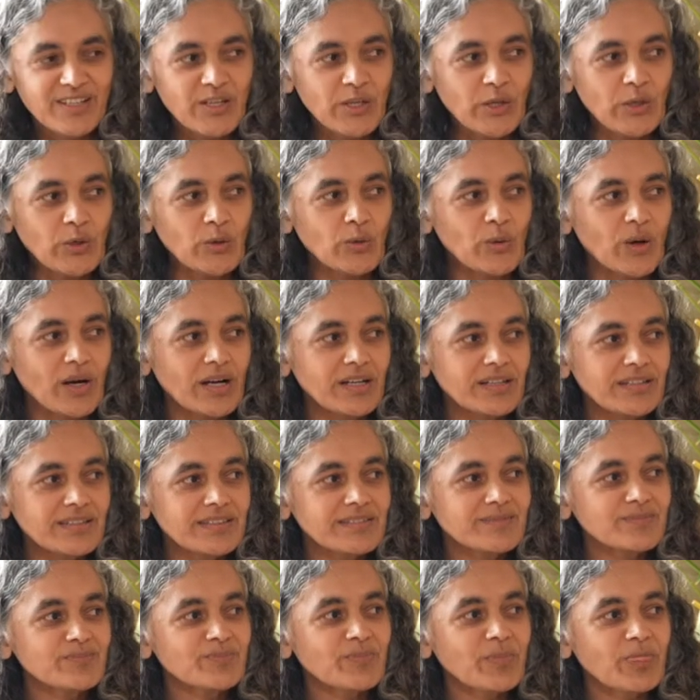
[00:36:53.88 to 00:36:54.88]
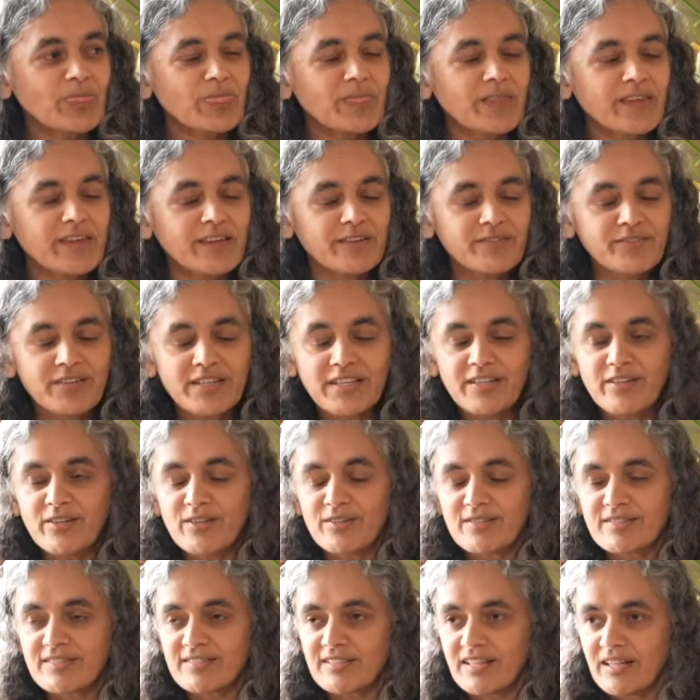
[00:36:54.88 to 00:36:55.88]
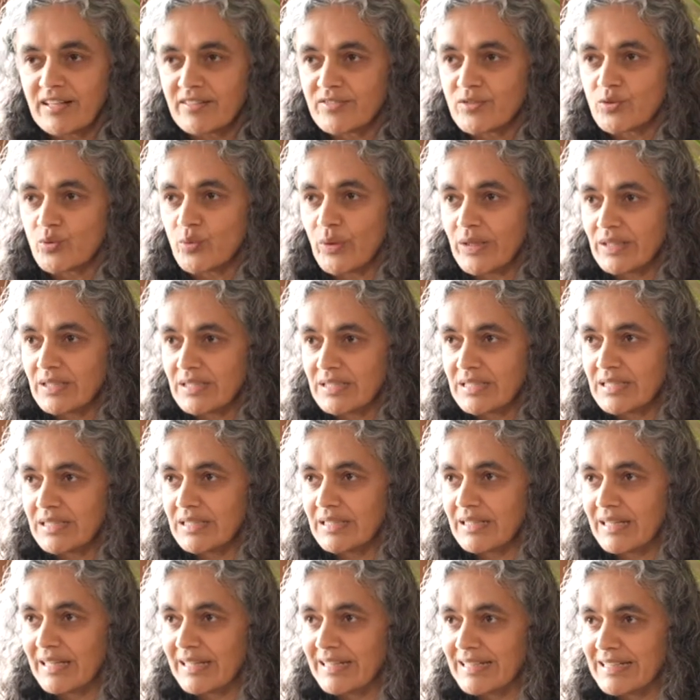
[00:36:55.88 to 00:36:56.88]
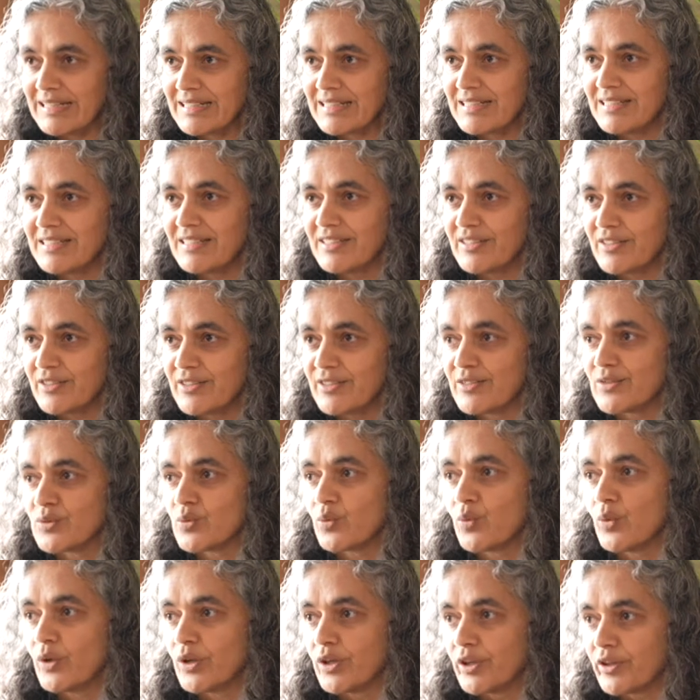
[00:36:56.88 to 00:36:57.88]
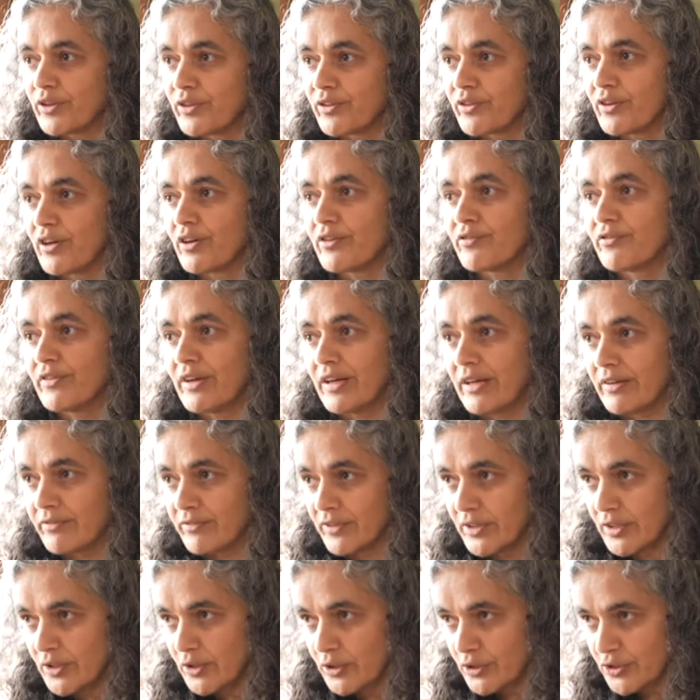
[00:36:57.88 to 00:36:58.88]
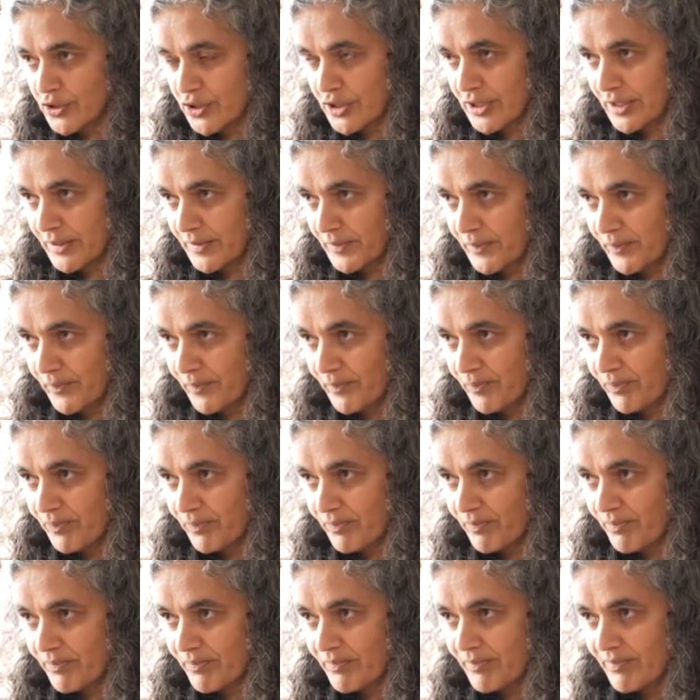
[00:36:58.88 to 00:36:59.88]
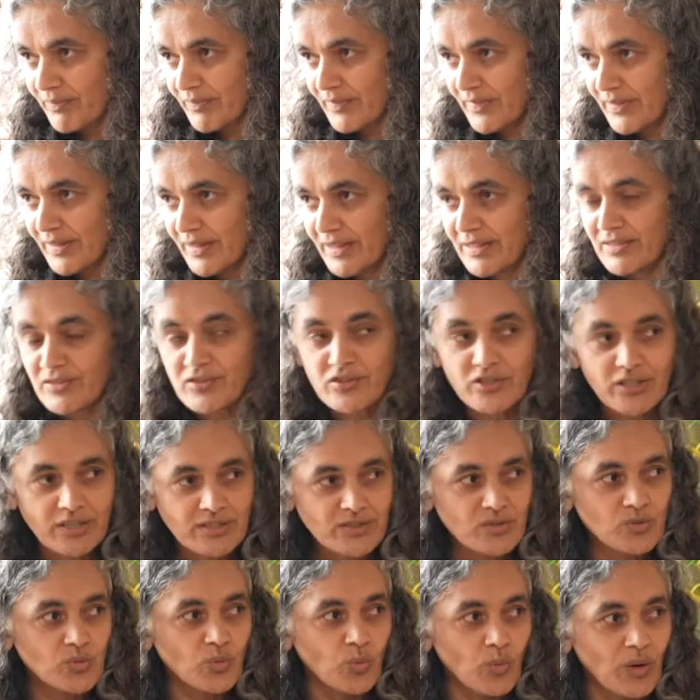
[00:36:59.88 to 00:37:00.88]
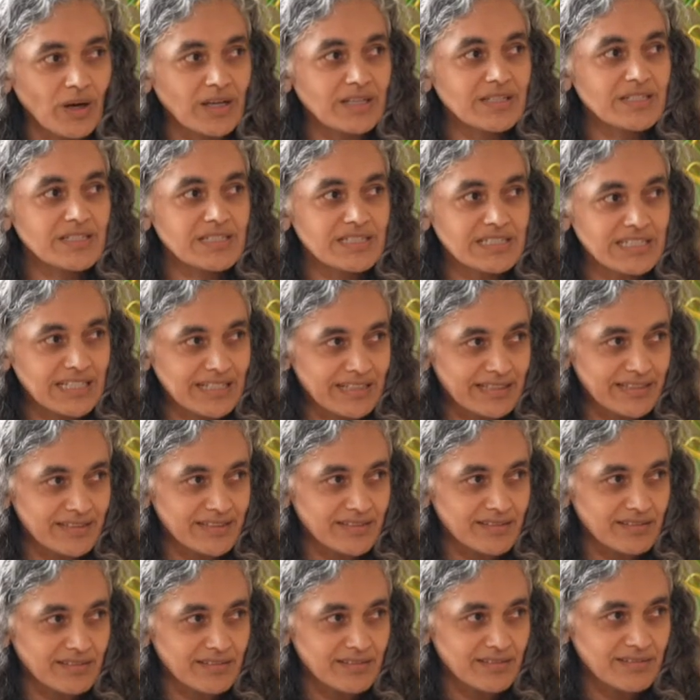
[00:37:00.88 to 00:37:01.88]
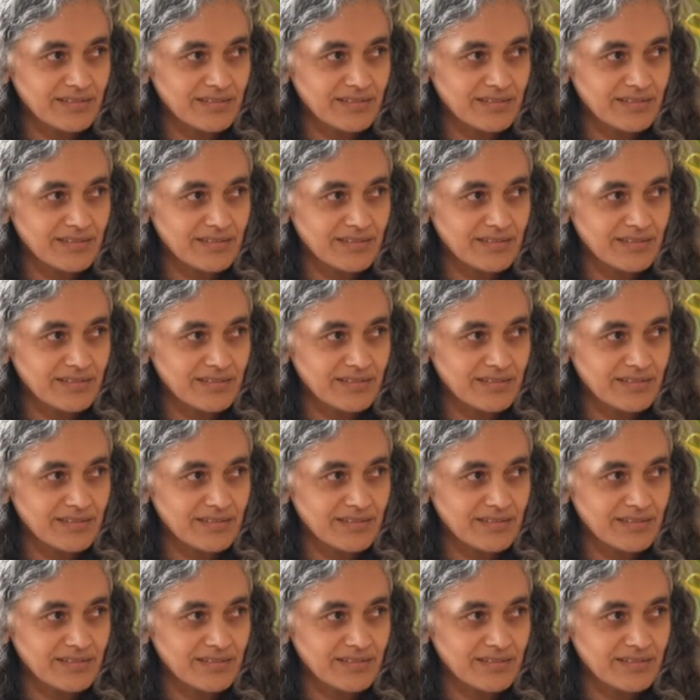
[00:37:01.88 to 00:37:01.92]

you are giving yourself 28 years worth of evolution in just one day.